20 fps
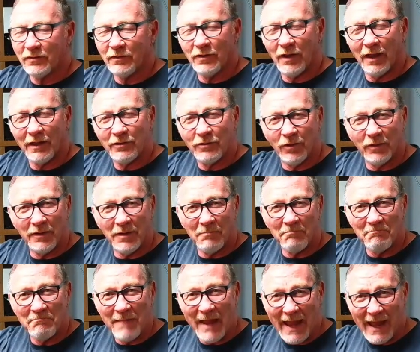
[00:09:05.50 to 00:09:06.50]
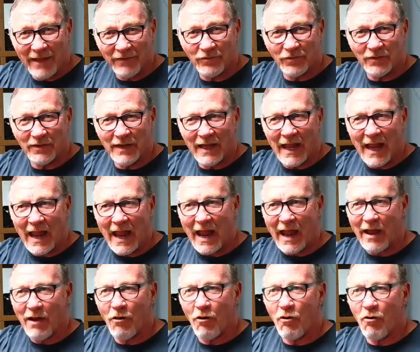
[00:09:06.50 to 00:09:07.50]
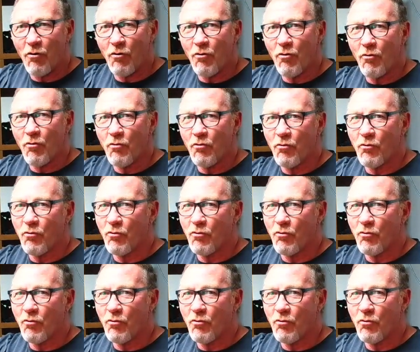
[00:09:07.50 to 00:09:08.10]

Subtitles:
I couldn't imagine how